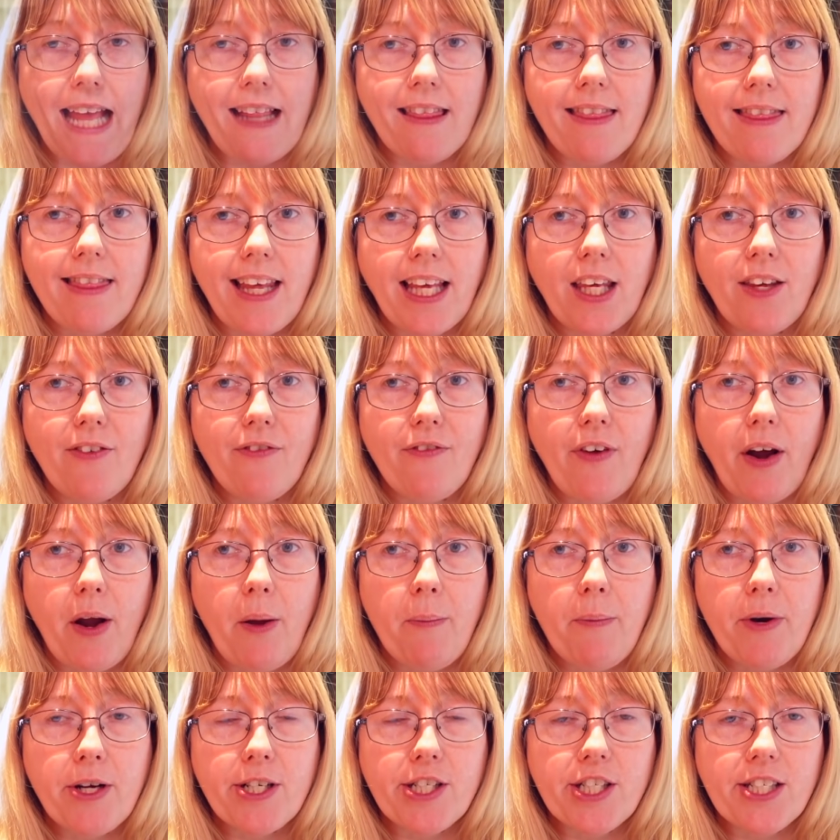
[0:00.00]
again, thank you
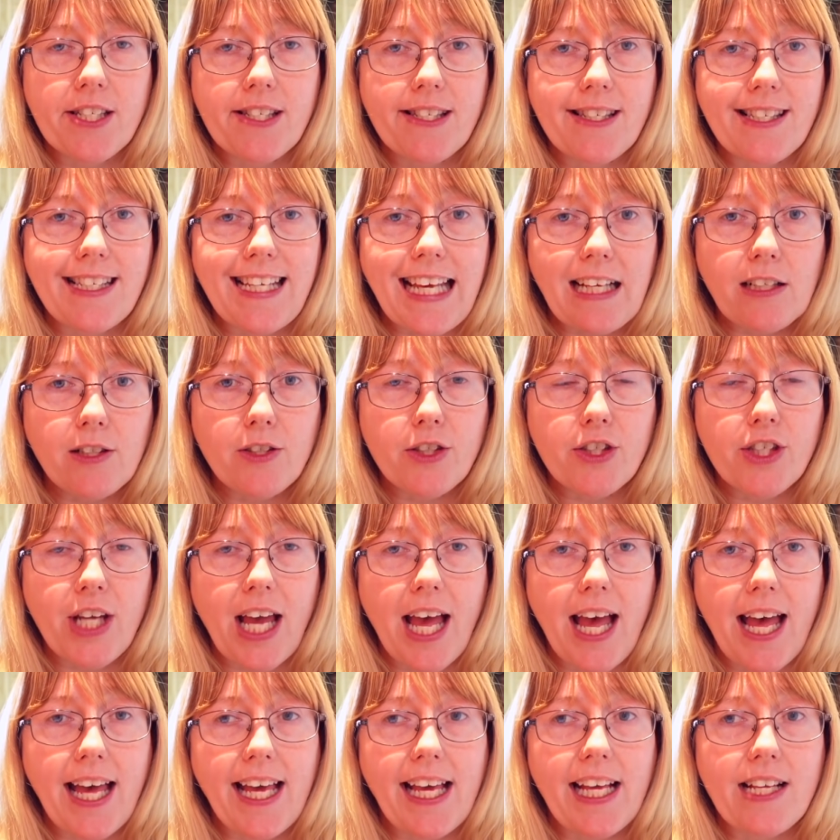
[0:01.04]
very much,
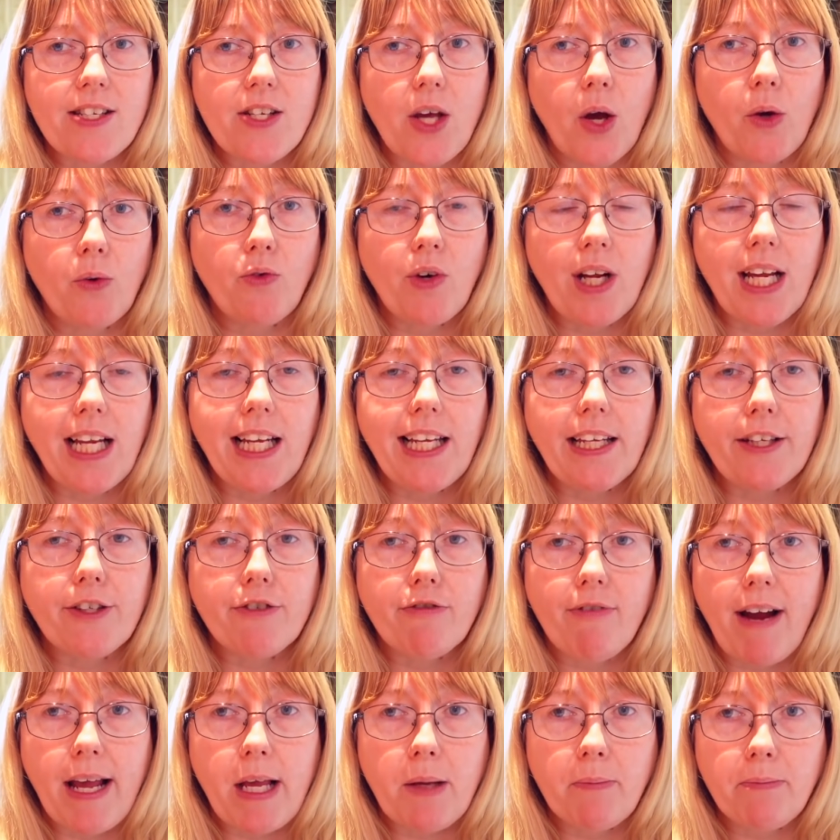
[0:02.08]
Skillshare. It's a really
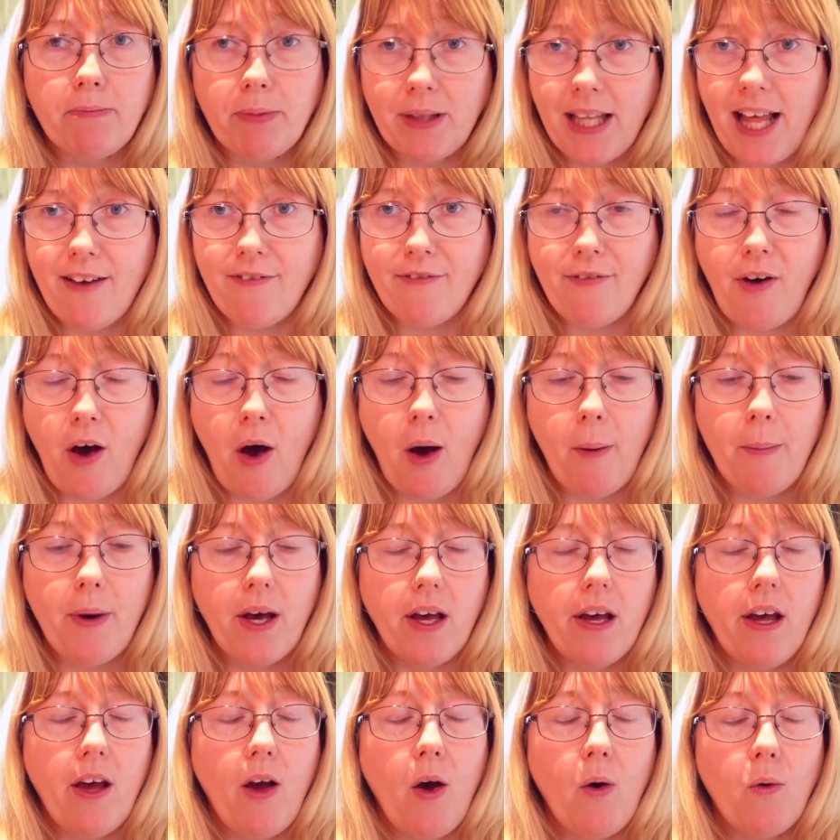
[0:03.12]
great
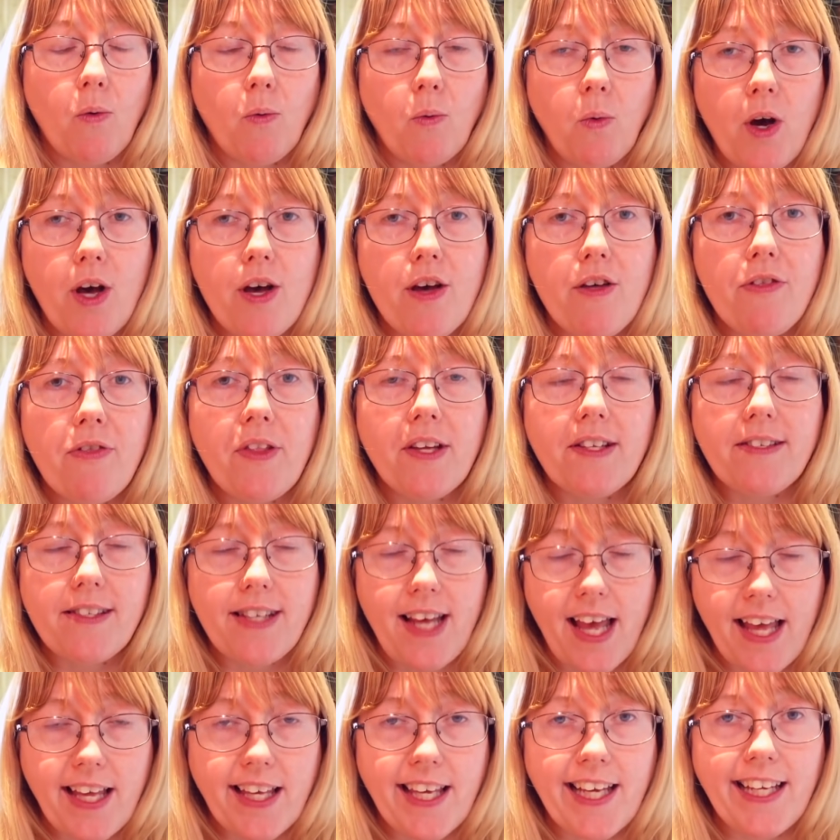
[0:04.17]
platform worth
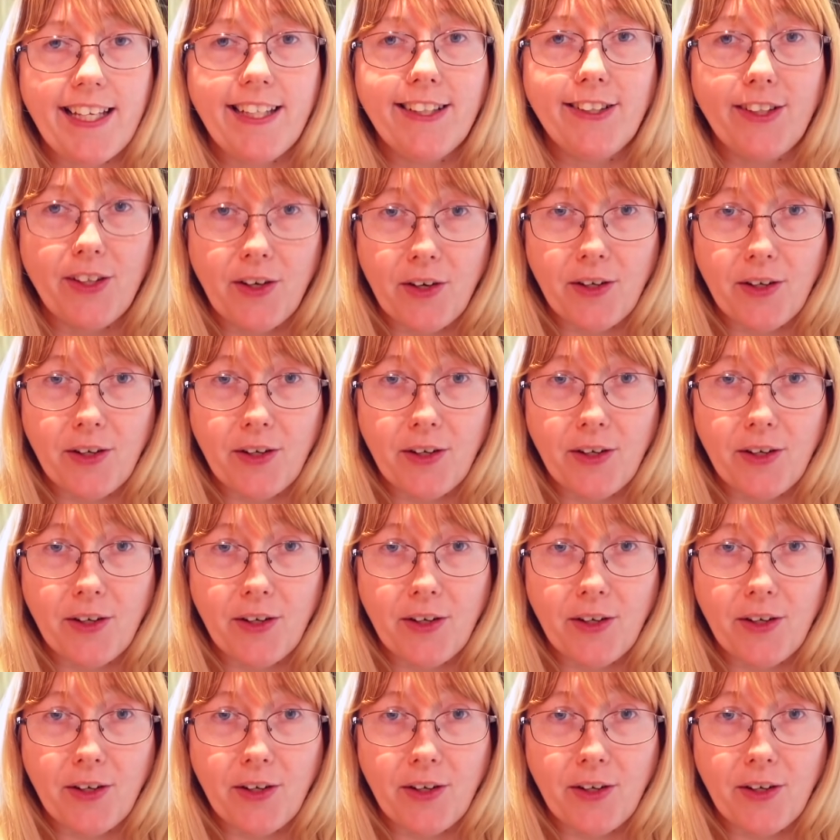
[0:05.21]
taking a